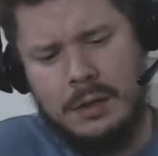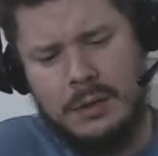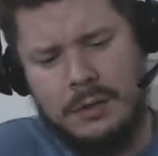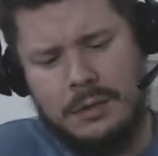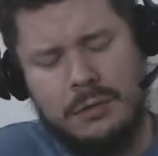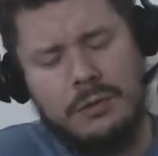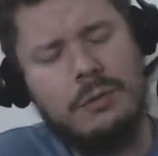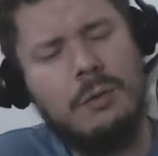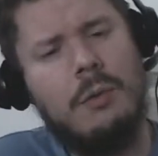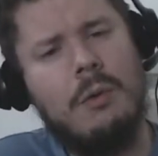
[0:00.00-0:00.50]
The
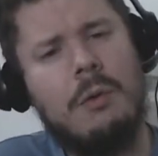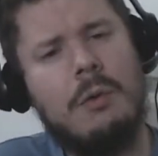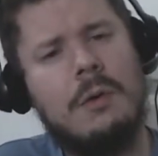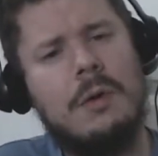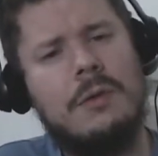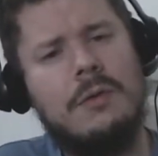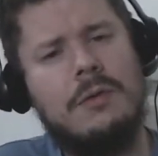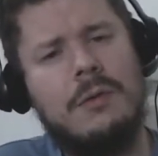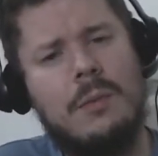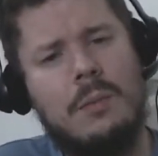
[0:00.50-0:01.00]
sword
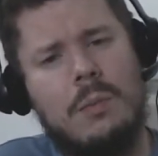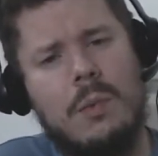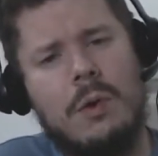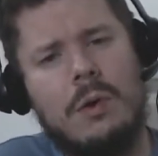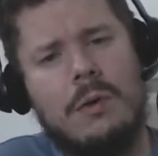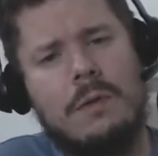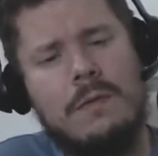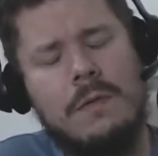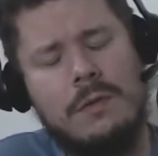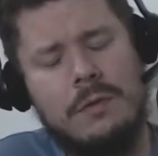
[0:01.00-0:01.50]
is the
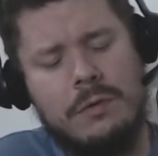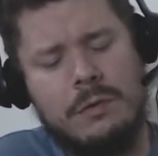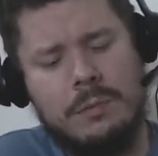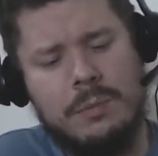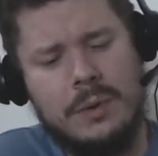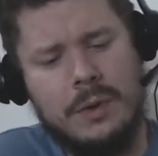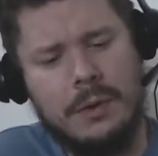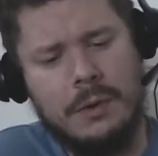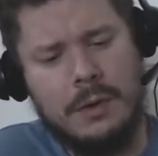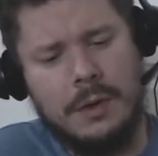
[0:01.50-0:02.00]
word of the
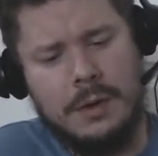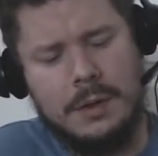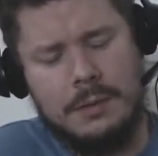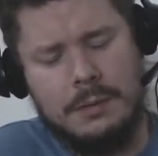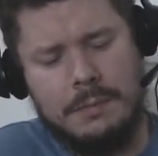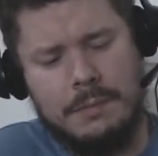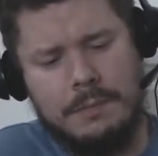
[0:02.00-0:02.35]
Spirit,